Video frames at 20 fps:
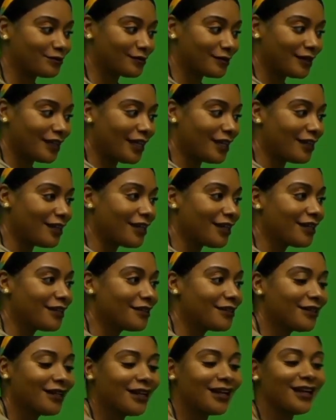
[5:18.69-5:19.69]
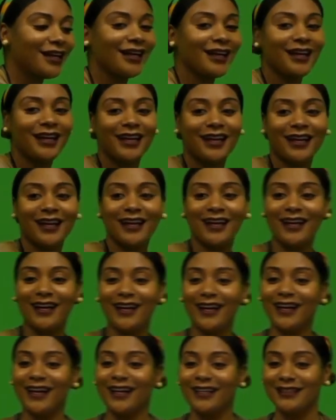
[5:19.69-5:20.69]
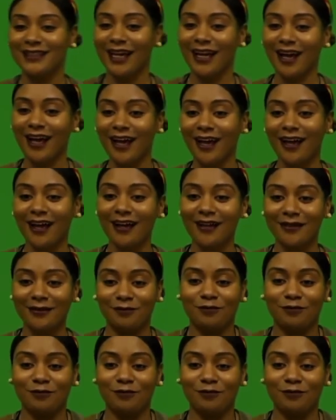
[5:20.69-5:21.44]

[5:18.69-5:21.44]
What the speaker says: And then, ta-da!